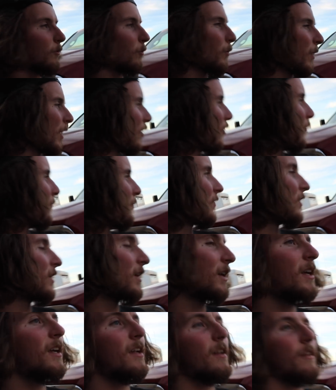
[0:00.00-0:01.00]
Well,
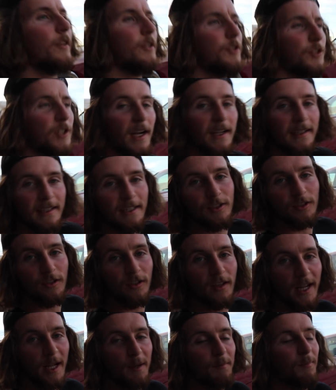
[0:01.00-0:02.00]
the check engine
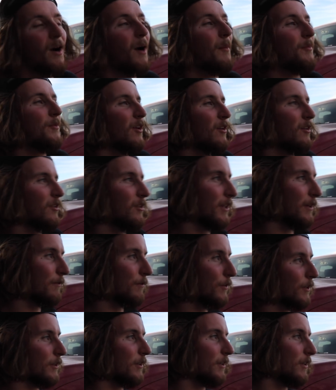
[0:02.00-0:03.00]
light popped on
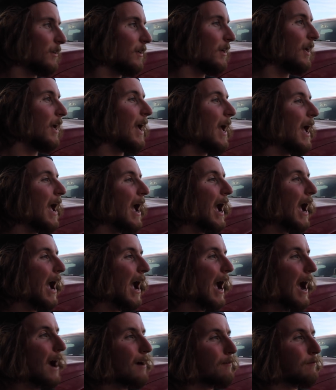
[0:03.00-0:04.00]
Clifford
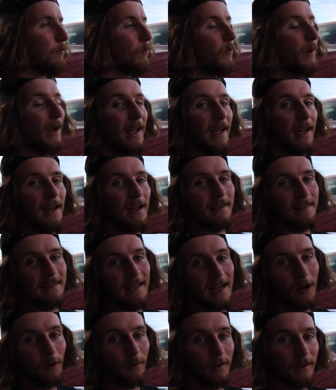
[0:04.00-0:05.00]
halfway
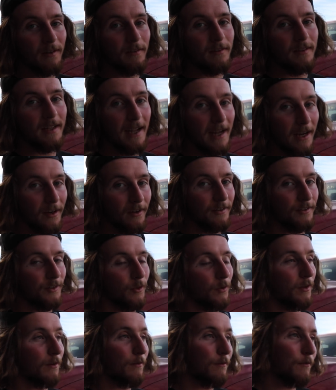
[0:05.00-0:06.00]
down to
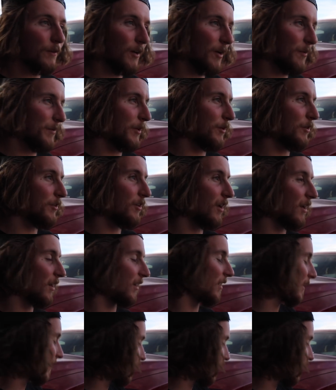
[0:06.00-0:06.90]
Arizona from Utah,